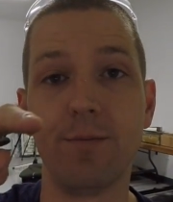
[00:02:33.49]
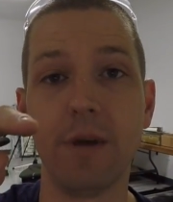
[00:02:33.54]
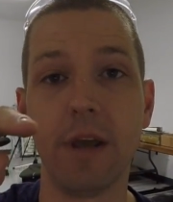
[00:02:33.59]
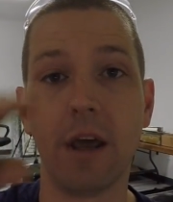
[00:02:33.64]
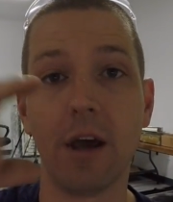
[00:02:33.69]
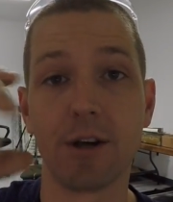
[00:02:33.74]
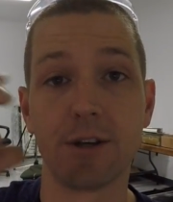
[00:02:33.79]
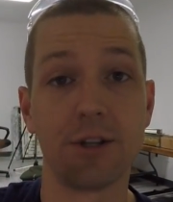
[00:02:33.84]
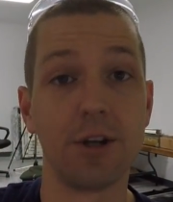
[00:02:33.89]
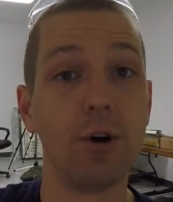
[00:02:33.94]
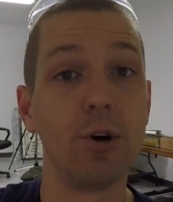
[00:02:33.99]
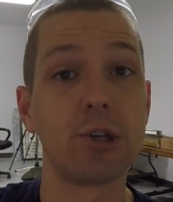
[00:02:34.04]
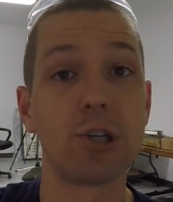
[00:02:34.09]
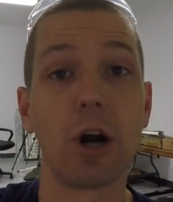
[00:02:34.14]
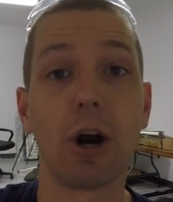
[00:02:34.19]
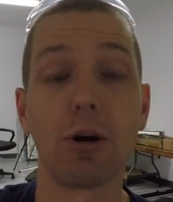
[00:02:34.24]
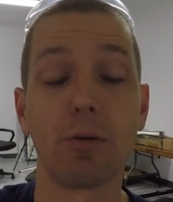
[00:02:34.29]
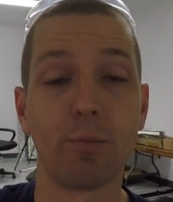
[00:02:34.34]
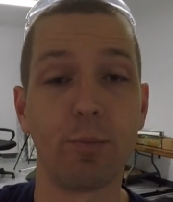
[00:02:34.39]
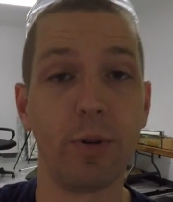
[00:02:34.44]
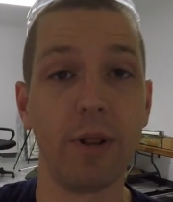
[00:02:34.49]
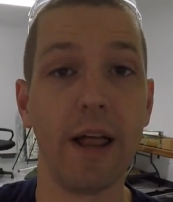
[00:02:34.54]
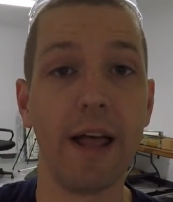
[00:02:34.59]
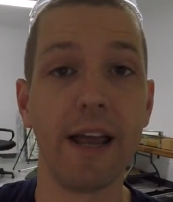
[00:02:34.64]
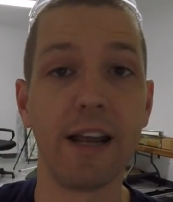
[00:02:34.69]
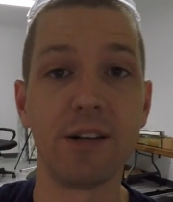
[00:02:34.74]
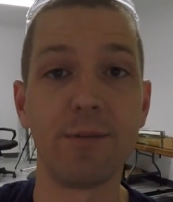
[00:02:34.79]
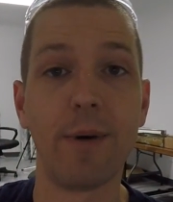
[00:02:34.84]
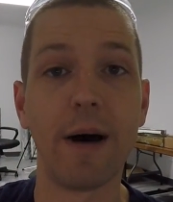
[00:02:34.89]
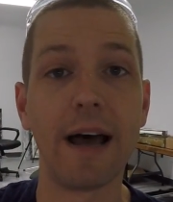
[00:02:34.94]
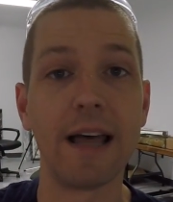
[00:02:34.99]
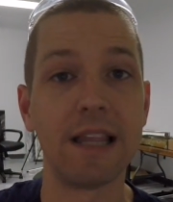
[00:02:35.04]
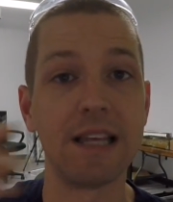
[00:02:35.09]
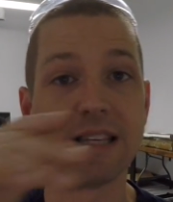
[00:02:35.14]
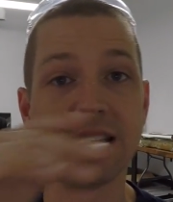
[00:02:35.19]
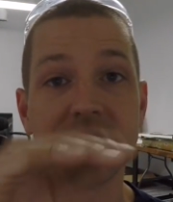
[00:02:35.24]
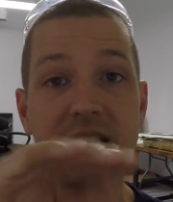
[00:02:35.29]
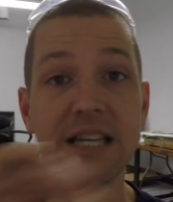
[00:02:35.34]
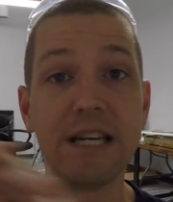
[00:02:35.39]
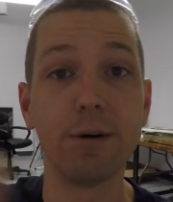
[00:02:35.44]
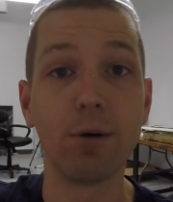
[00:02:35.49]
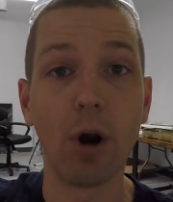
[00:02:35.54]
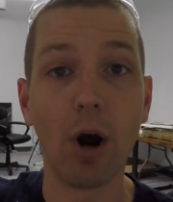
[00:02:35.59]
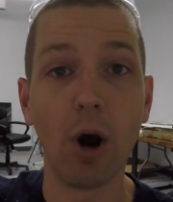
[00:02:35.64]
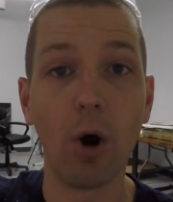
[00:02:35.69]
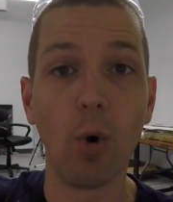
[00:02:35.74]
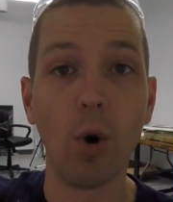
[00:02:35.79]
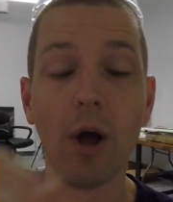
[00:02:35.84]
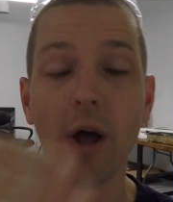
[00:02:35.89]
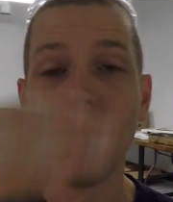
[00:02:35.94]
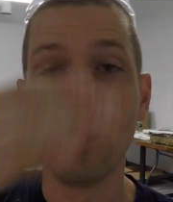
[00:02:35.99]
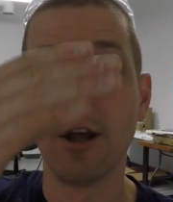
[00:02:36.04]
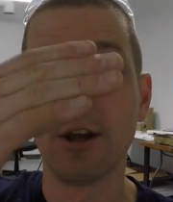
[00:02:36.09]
because those aren't plagued by the zero